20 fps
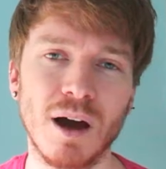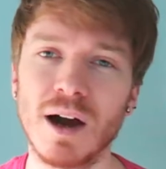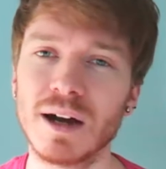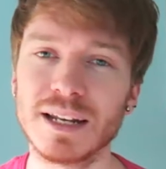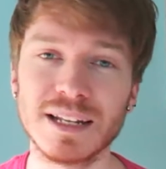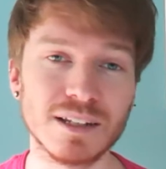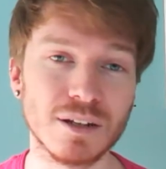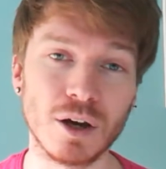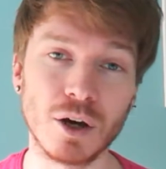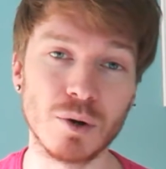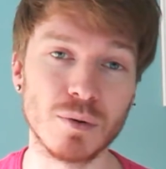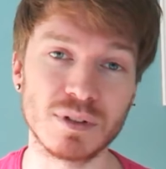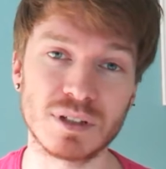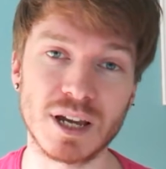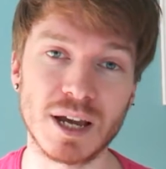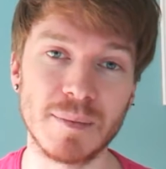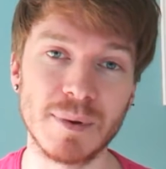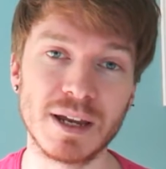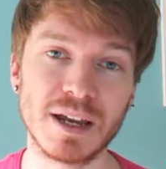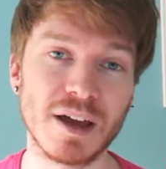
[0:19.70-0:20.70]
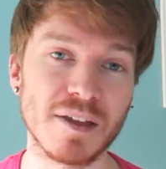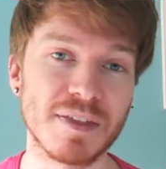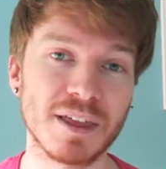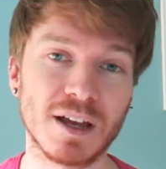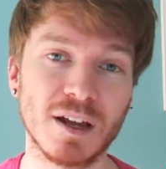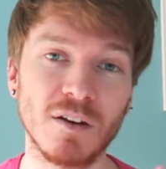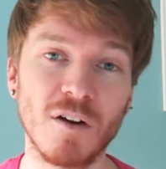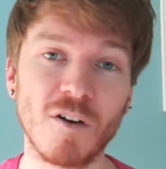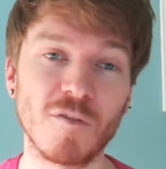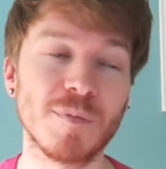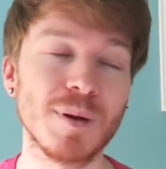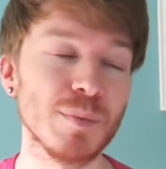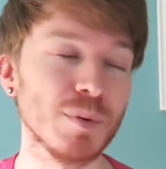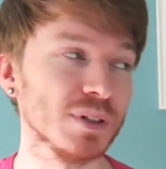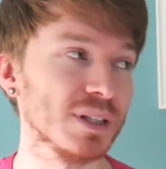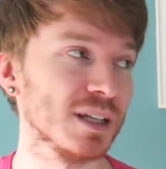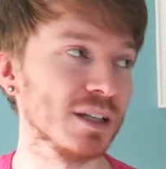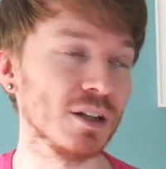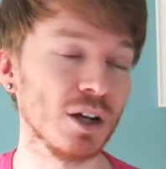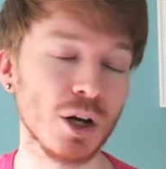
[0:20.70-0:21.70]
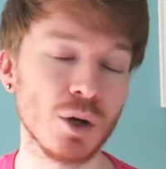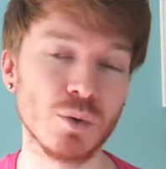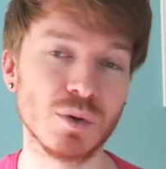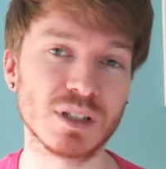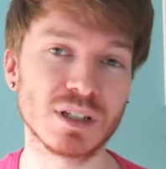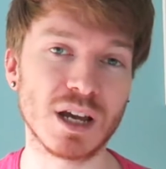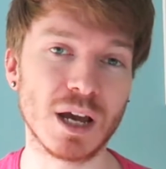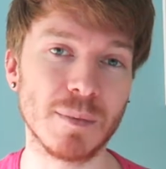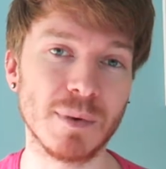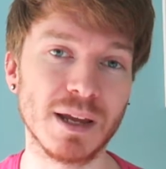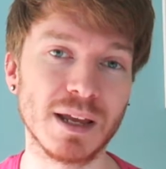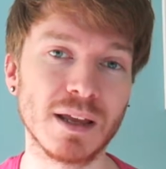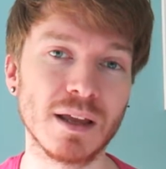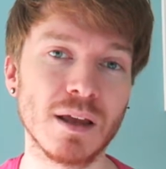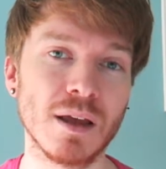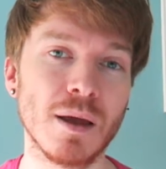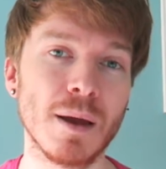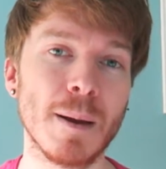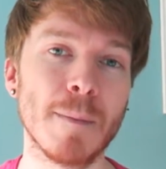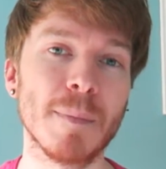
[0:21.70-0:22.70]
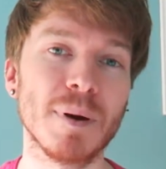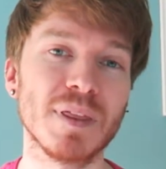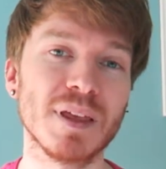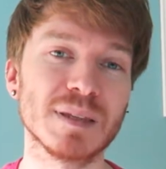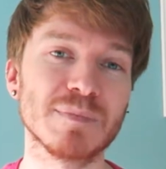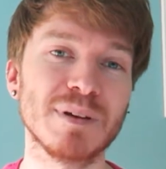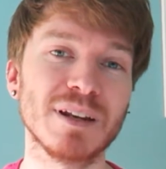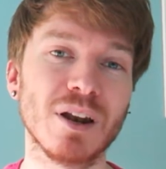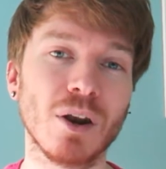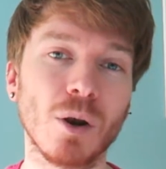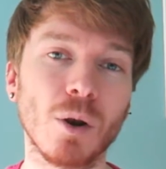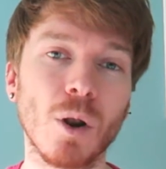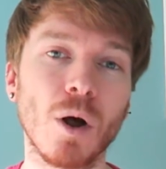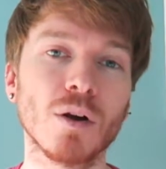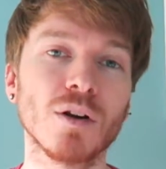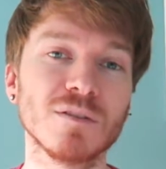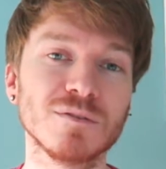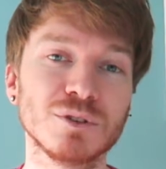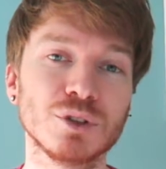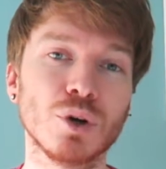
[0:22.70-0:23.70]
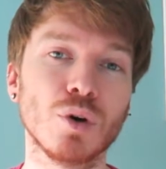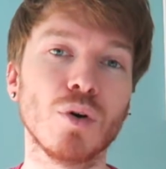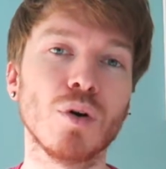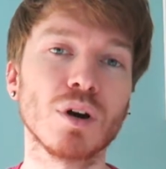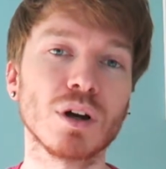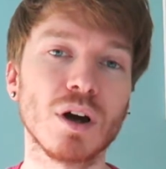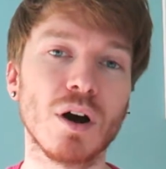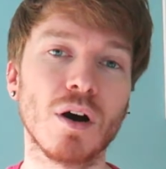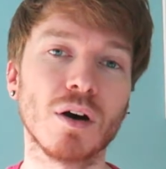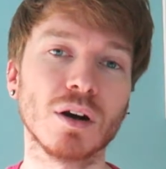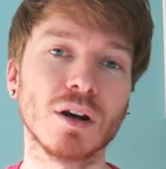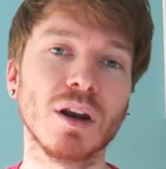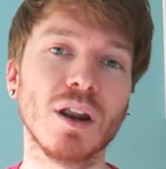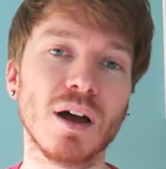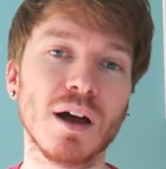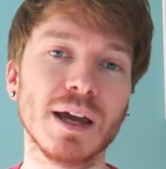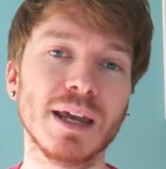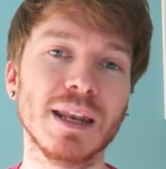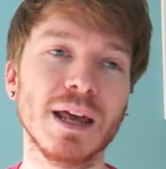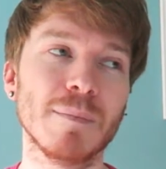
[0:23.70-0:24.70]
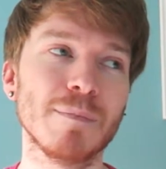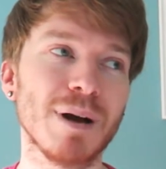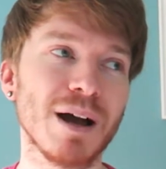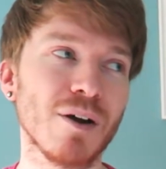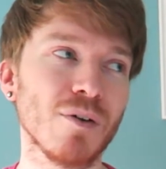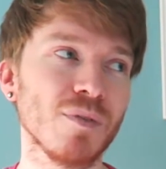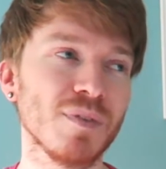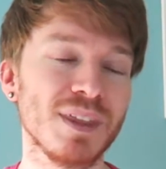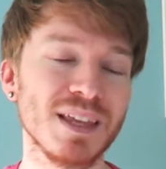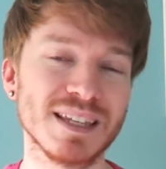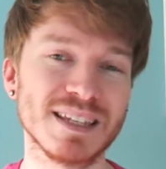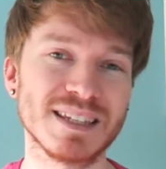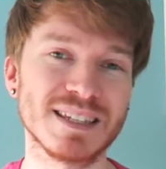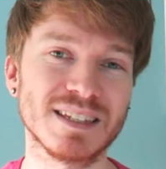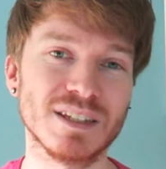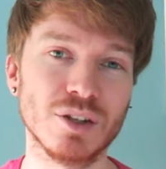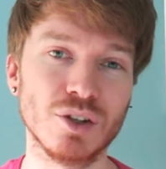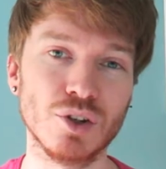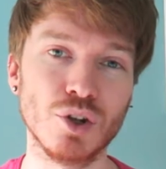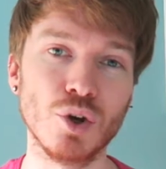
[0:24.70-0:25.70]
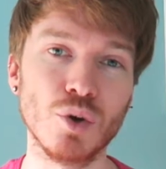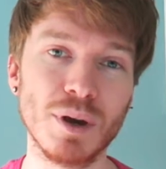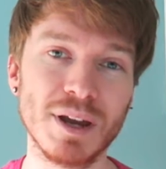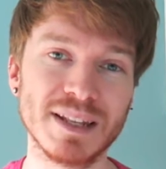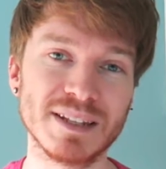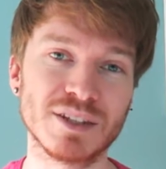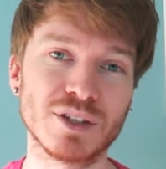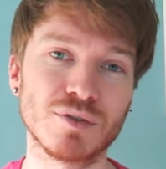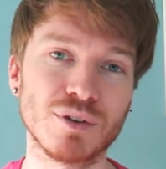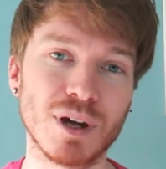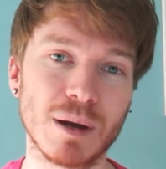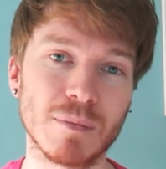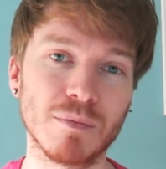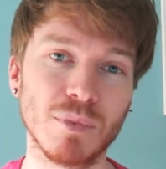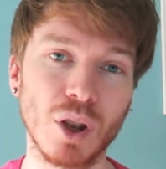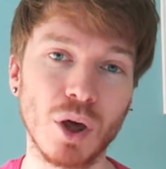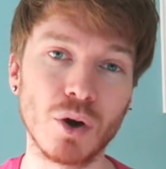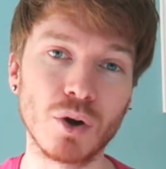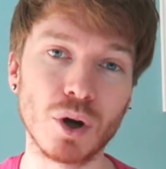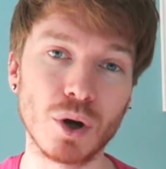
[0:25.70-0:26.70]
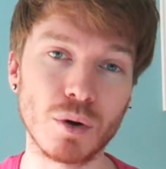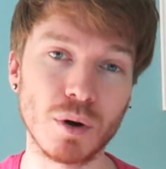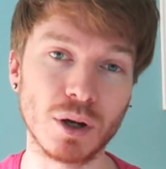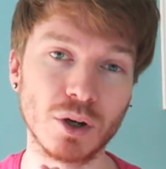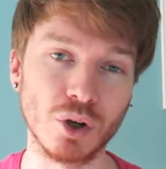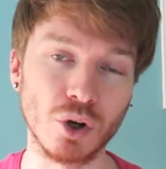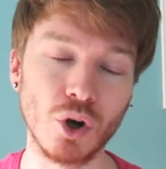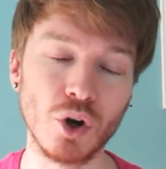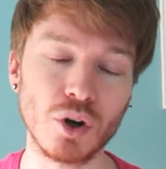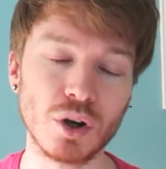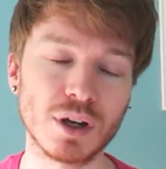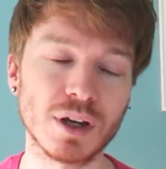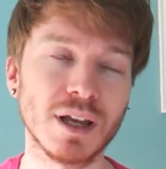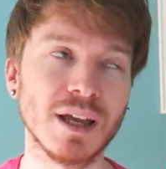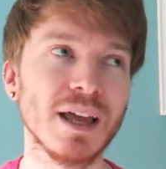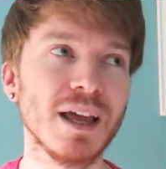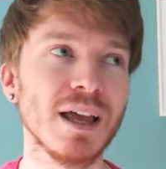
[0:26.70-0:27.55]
I didn't know it was coming. I think a lot of people didn't know it was coming, but there's been a lot of talk online about this new Instagram logo and look.